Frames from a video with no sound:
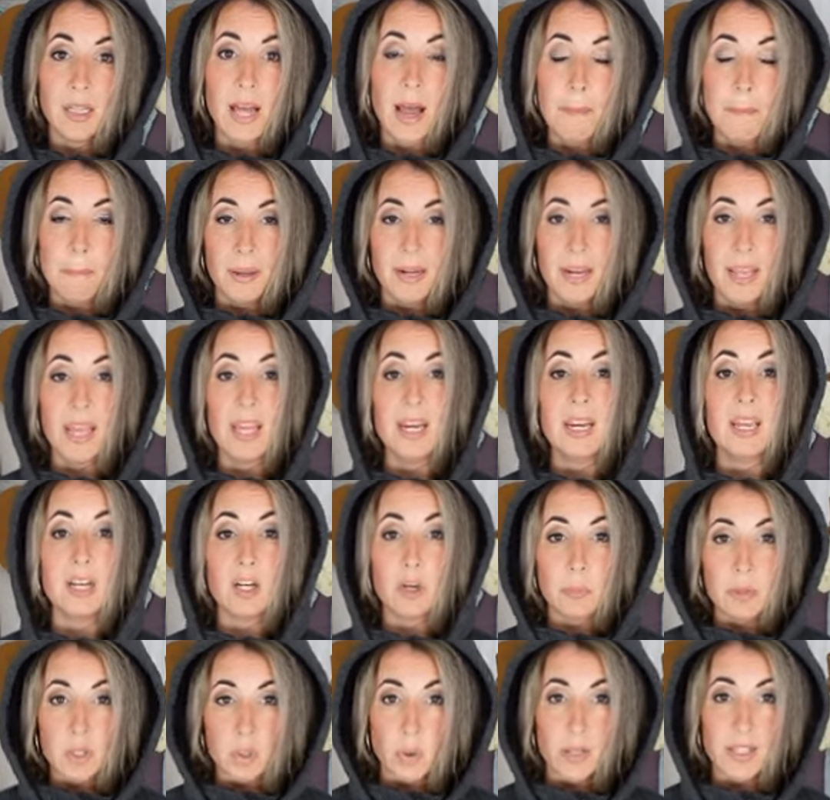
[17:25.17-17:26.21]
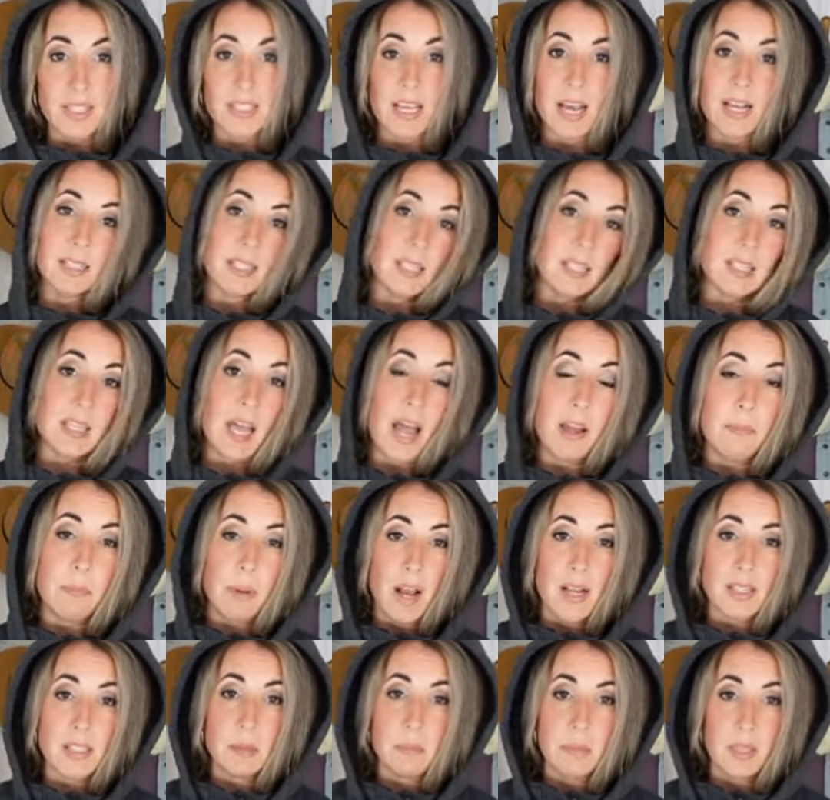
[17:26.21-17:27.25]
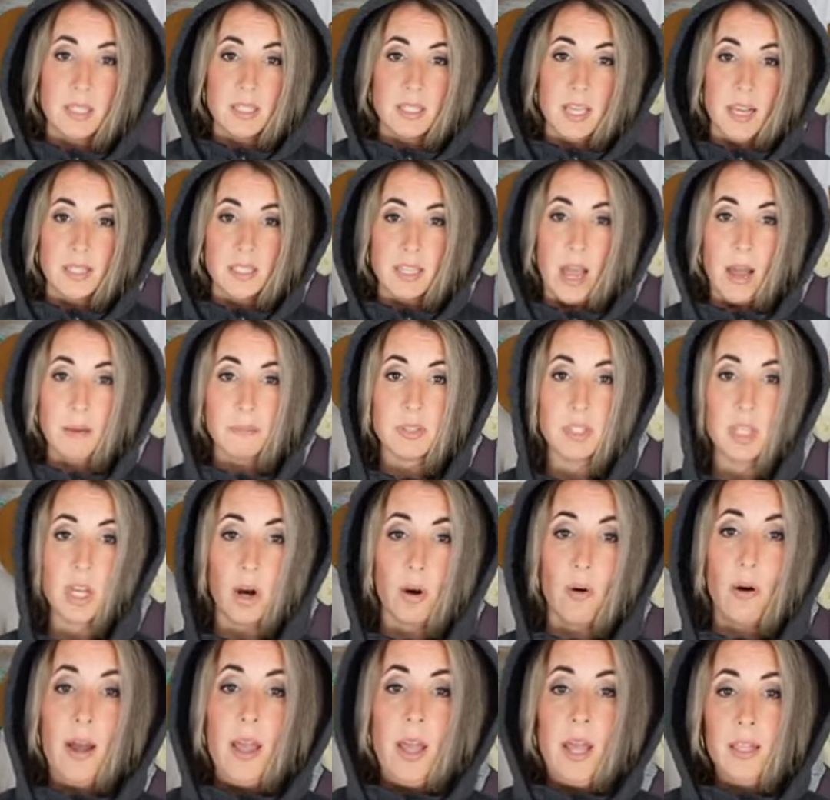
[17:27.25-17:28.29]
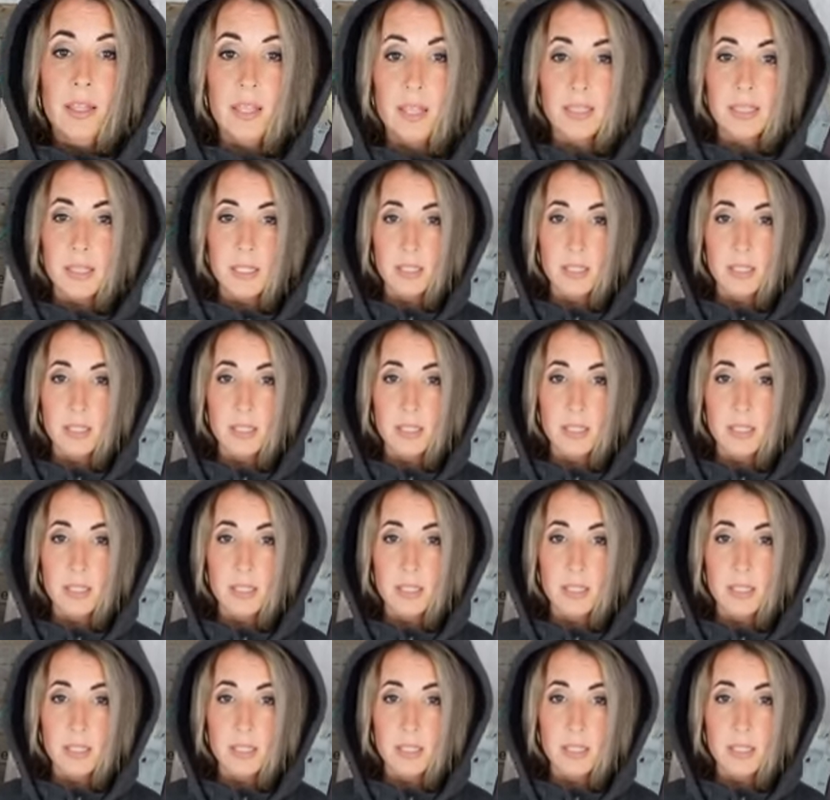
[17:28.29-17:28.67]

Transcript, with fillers: up in it and you're between sizes, I'd possibly size up. So this is